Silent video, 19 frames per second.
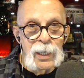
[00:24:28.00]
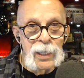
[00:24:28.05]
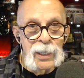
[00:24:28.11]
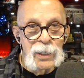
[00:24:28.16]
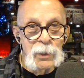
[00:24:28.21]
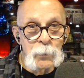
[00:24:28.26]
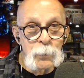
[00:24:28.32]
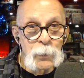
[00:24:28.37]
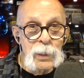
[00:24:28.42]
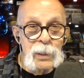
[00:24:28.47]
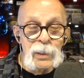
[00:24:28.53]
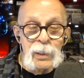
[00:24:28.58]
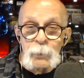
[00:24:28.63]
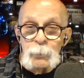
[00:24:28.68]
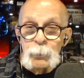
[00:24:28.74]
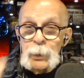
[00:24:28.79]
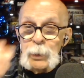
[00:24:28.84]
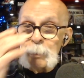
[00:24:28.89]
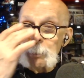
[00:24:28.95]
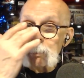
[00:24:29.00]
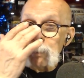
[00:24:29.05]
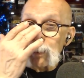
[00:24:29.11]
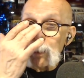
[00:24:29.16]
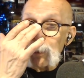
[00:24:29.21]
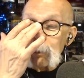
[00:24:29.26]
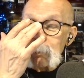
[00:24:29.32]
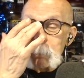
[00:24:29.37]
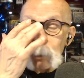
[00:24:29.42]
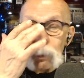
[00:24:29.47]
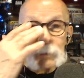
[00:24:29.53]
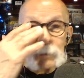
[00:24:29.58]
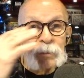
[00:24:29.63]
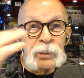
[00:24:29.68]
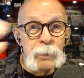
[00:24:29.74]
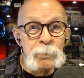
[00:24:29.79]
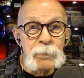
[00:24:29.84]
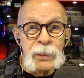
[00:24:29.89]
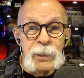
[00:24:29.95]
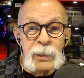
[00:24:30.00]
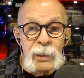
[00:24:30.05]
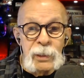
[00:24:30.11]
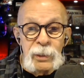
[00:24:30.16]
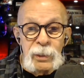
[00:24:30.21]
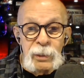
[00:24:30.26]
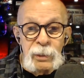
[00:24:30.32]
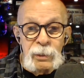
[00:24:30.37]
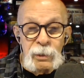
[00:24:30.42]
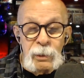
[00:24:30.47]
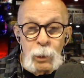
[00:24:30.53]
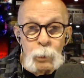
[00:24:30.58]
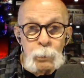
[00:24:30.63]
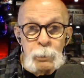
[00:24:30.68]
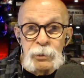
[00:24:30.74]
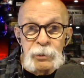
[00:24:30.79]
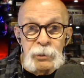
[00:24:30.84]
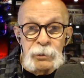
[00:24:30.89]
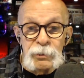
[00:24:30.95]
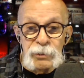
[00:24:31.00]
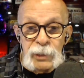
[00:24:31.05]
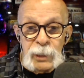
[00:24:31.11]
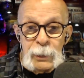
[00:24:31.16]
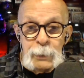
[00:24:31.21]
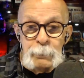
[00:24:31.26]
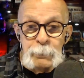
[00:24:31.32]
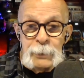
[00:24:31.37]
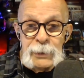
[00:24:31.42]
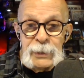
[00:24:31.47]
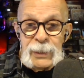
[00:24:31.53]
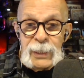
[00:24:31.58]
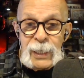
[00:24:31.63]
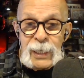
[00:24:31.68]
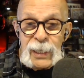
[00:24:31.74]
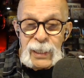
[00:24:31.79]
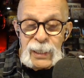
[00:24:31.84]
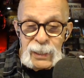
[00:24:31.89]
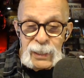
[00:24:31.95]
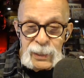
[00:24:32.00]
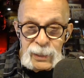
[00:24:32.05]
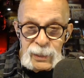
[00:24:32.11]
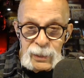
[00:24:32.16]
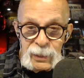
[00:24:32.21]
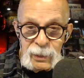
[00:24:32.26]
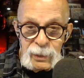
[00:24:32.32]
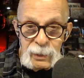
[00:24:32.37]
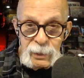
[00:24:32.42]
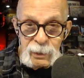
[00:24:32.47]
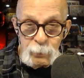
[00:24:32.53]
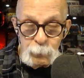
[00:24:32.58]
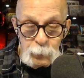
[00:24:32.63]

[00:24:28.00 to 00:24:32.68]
Uh, well, we both bought something almost the same day.